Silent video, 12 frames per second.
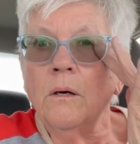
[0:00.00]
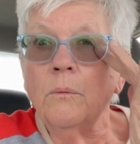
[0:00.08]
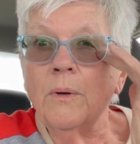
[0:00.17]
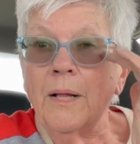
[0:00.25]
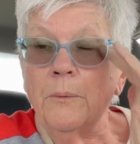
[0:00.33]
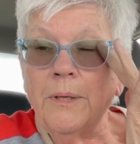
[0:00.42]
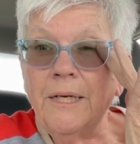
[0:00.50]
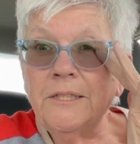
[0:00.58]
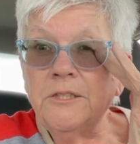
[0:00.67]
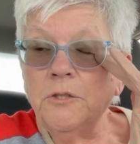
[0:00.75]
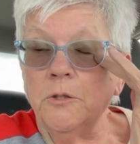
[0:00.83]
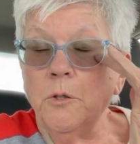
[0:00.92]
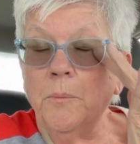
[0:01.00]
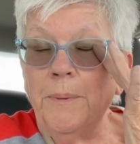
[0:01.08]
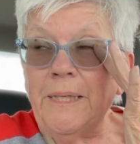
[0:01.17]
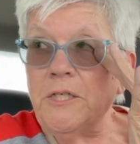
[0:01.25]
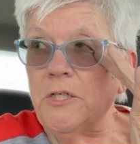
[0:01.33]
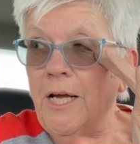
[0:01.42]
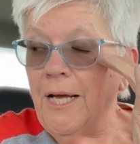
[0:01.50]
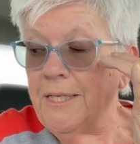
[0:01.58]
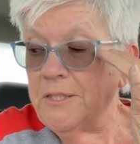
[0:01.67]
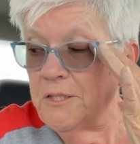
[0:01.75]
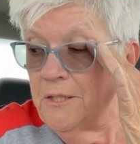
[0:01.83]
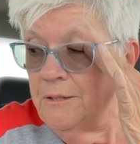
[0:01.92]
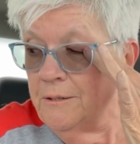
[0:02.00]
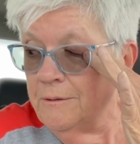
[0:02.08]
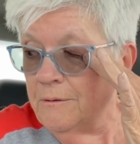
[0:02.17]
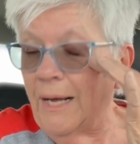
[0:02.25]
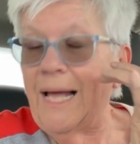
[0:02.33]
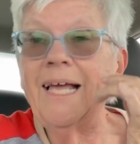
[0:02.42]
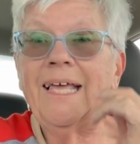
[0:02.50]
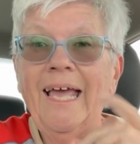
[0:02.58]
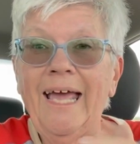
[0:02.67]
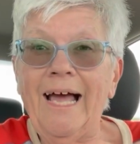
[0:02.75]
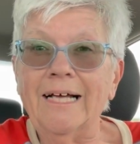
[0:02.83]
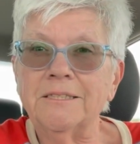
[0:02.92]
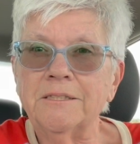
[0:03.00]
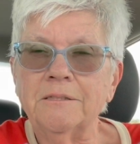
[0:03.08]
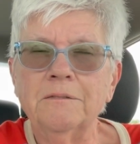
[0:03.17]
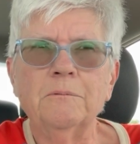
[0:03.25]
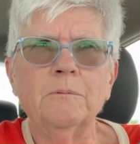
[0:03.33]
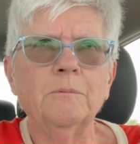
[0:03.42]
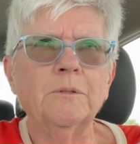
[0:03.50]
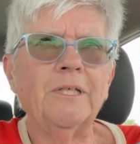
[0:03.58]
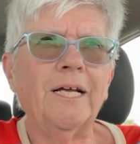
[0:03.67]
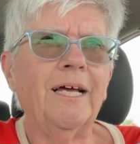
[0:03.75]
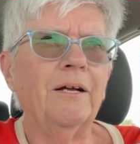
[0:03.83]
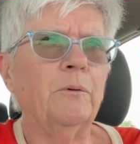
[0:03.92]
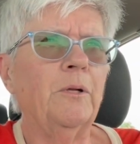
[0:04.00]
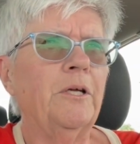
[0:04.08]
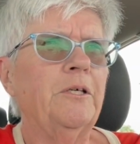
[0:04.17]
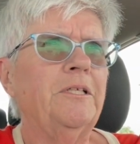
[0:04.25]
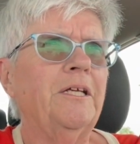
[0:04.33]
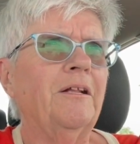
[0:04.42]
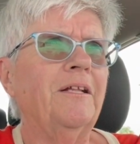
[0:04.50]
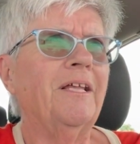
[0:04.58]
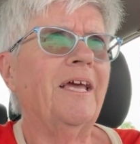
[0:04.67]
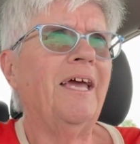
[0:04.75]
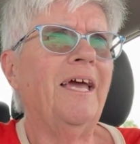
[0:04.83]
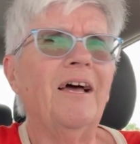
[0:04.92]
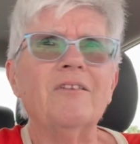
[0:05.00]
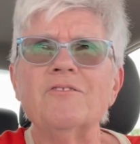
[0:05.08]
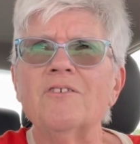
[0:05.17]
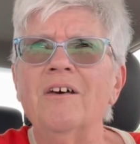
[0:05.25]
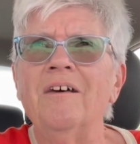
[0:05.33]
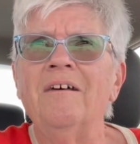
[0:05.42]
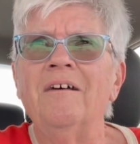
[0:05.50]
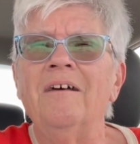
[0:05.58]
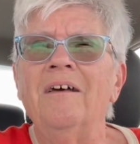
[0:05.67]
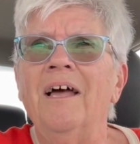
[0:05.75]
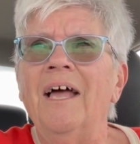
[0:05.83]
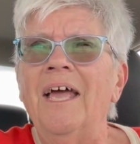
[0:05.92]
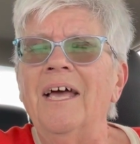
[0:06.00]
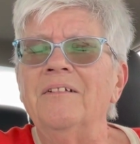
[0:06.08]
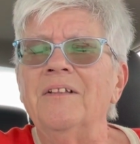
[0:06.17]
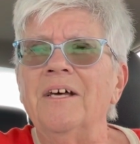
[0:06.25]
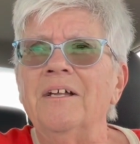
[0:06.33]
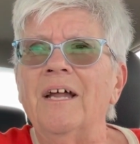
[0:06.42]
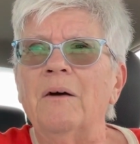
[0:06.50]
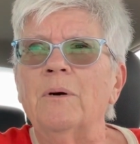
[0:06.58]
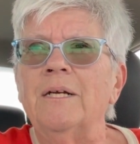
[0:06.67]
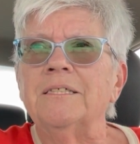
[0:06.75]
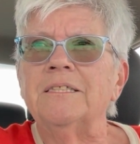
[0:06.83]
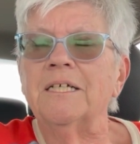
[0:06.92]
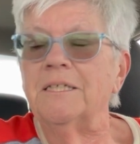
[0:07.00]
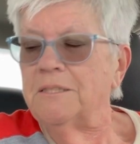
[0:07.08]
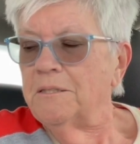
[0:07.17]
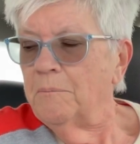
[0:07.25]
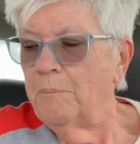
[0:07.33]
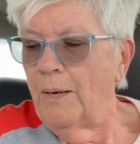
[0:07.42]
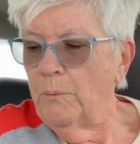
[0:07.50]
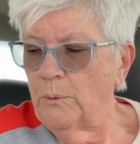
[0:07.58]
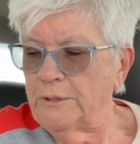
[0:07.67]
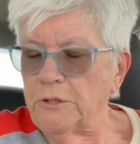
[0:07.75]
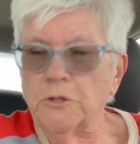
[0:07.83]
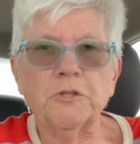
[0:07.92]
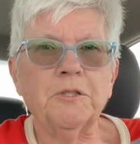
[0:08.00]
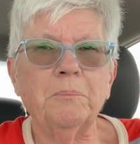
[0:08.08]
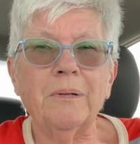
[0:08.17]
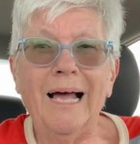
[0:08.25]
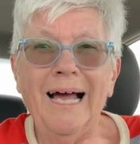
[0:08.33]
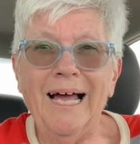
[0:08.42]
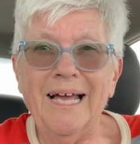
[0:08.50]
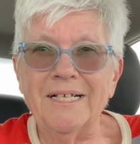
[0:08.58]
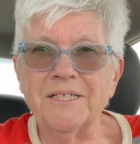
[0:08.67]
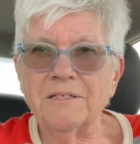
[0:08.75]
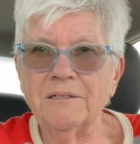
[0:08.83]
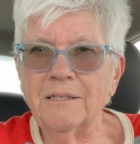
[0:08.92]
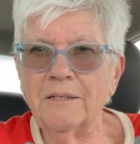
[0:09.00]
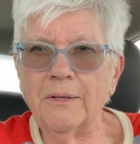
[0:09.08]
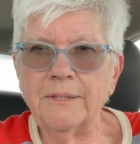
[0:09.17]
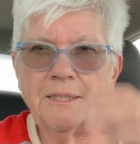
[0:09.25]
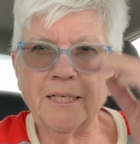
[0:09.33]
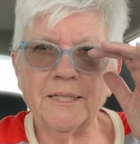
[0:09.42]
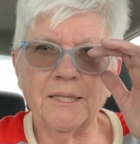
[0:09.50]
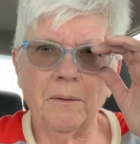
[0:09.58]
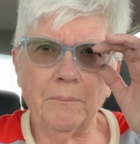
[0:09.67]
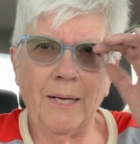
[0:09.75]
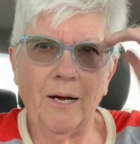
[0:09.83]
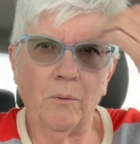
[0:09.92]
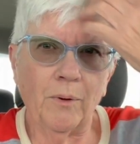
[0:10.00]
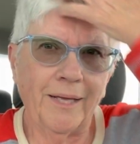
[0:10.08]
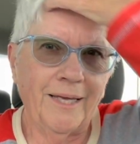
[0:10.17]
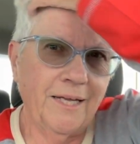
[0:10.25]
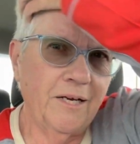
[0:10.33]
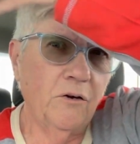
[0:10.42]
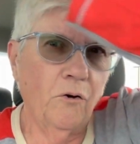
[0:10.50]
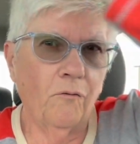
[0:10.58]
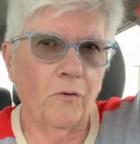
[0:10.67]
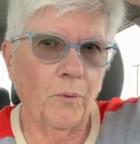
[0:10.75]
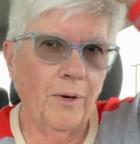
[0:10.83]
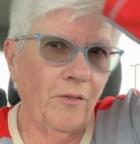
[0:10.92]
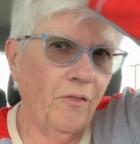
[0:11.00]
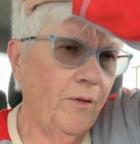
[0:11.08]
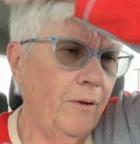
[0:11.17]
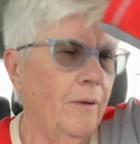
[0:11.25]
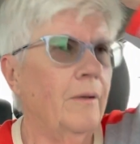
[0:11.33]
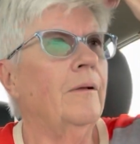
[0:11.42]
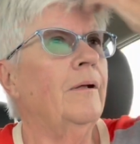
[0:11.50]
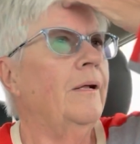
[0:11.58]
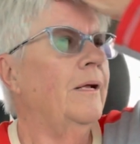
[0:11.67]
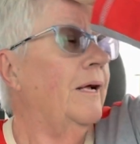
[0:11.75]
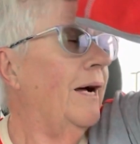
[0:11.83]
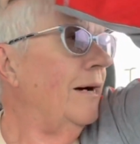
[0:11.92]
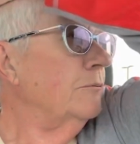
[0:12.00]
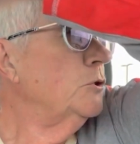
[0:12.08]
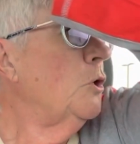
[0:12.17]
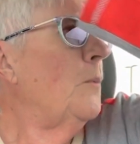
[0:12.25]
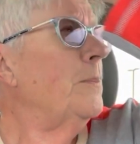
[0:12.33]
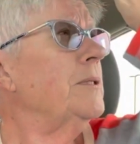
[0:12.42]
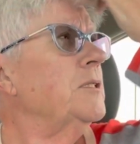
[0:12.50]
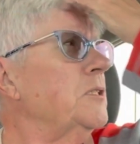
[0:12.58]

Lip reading: Well, I went into BJ's. I got gas, which I got a really good deal on the gas. And then I went in to get my winter supplies. I wanted to get them now where I can get it over with. I was hoping to